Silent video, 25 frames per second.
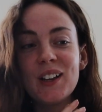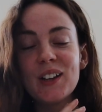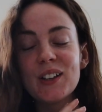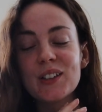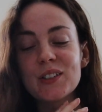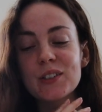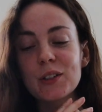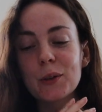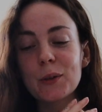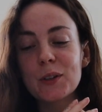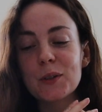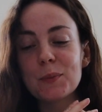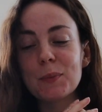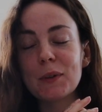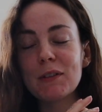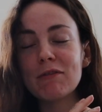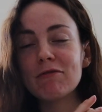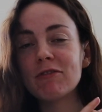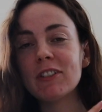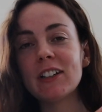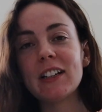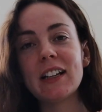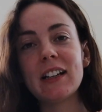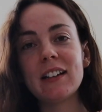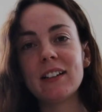So it's been
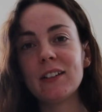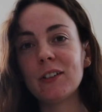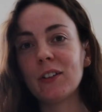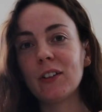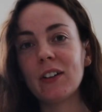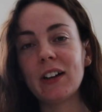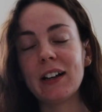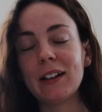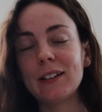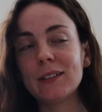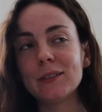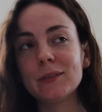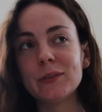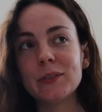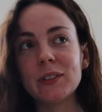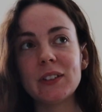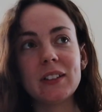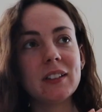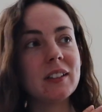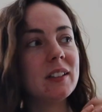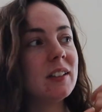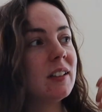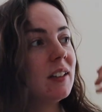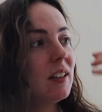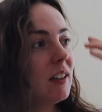really not
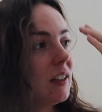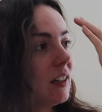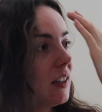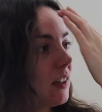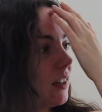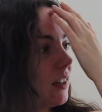helpful.